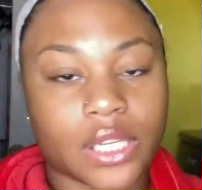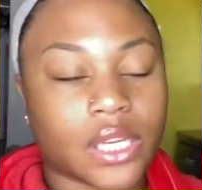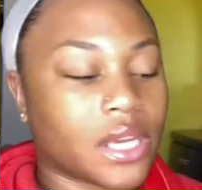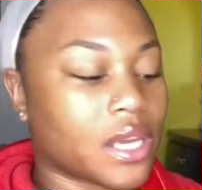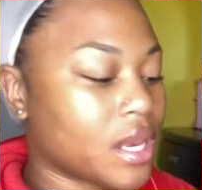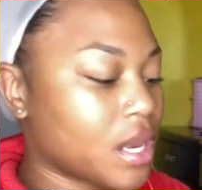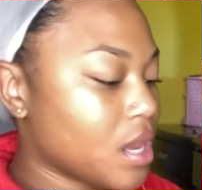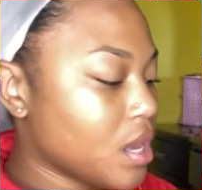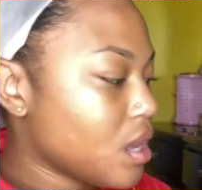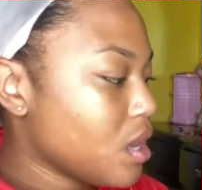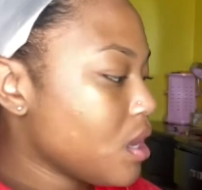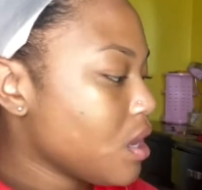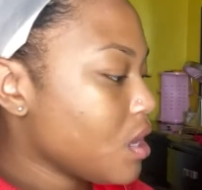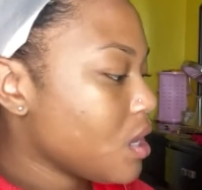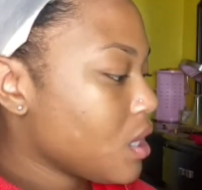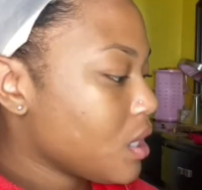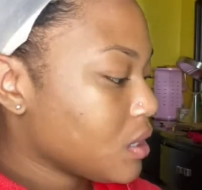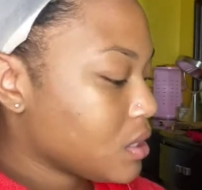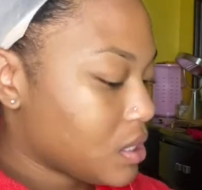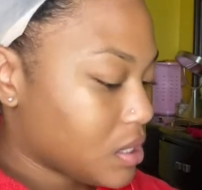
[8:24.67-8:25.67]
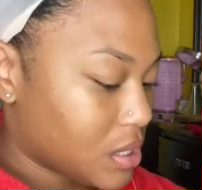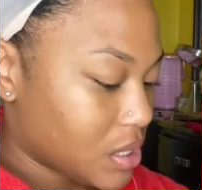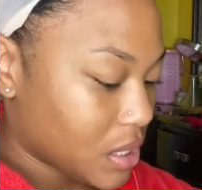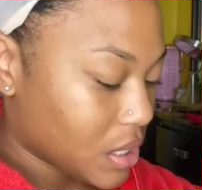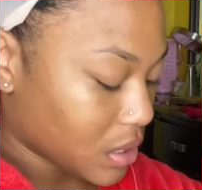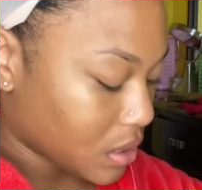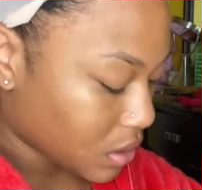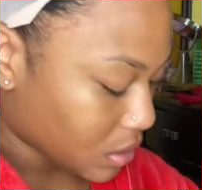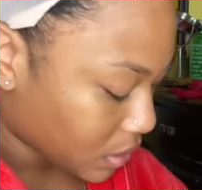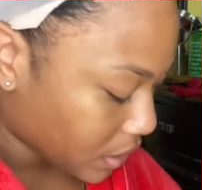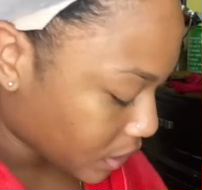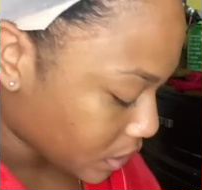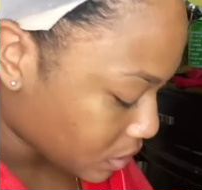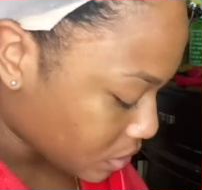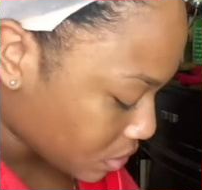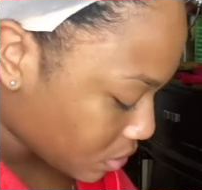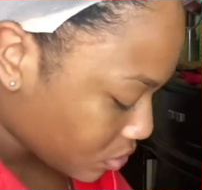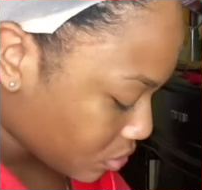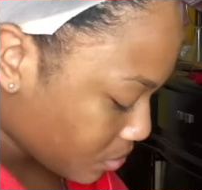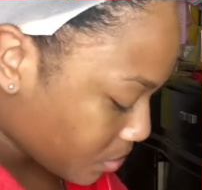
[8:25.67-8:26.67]
it, to tint the lace a
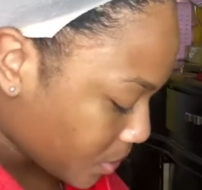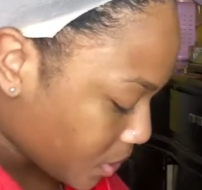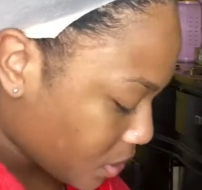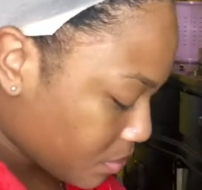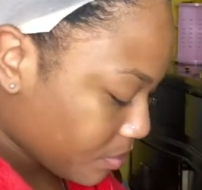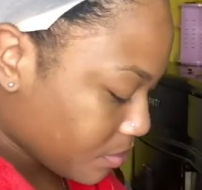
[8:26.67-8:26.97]
little bit.